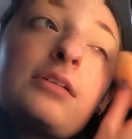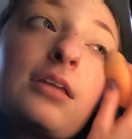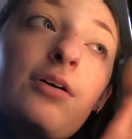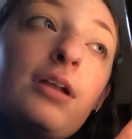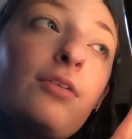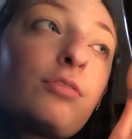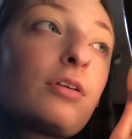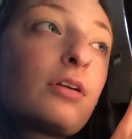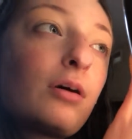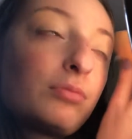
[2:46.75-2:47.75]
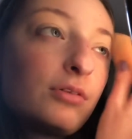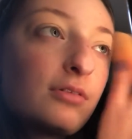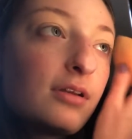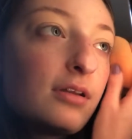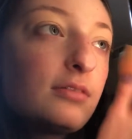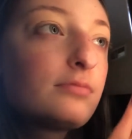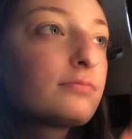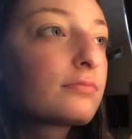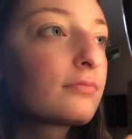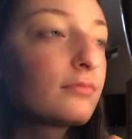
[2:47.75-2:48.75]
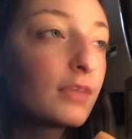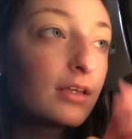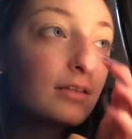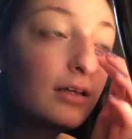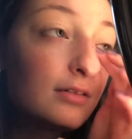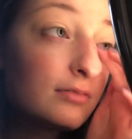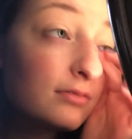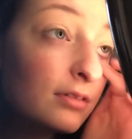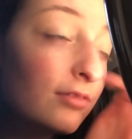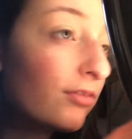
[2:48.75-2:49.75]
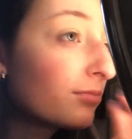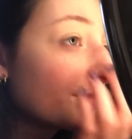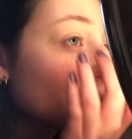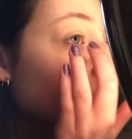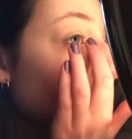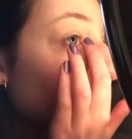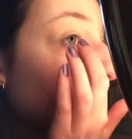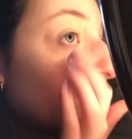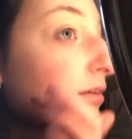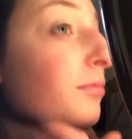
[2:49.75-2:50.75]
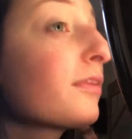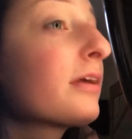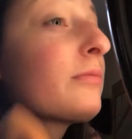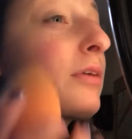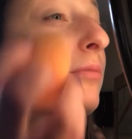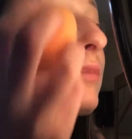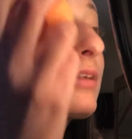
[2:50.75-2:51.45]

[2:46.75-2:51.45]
So I never uploaded it. And then I found some other random thing, but I'm